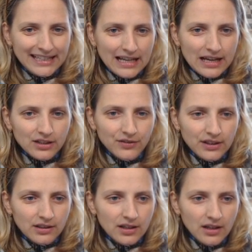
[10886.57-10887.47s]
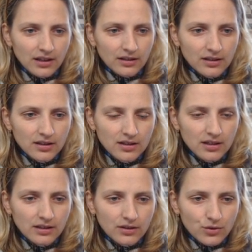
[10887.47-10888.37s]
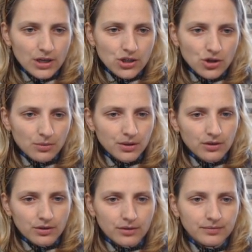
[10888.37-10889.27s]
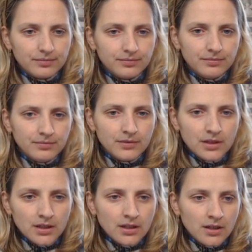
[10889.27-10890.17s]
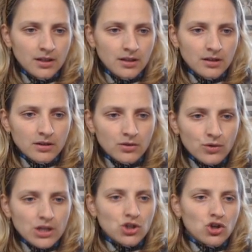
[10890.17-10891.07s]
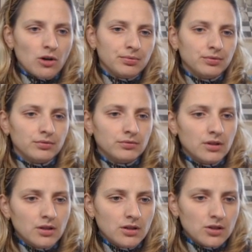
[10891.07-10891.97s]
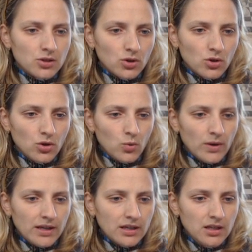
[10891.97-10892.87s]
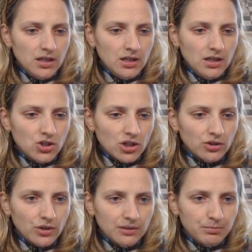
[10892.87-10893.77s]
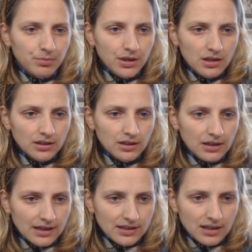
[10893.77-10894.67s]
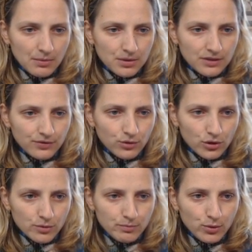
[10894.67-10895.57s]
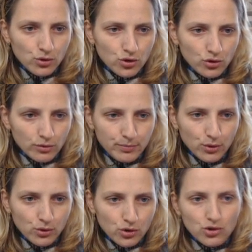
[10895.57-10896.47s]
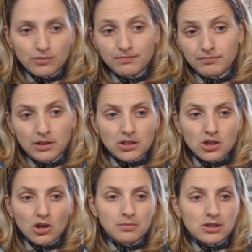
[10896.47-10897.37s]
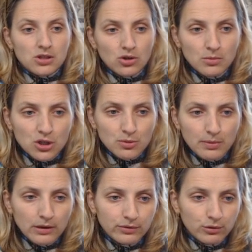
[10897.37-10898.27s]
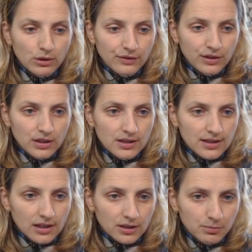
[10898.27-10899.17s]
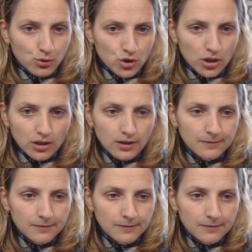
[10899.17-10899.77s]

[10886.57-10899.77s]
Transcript: Activate the king. He did a great job here. Great job. So when he generated a pin, next step is of course push or push. It's gonna be so much powerful if he starts pushing.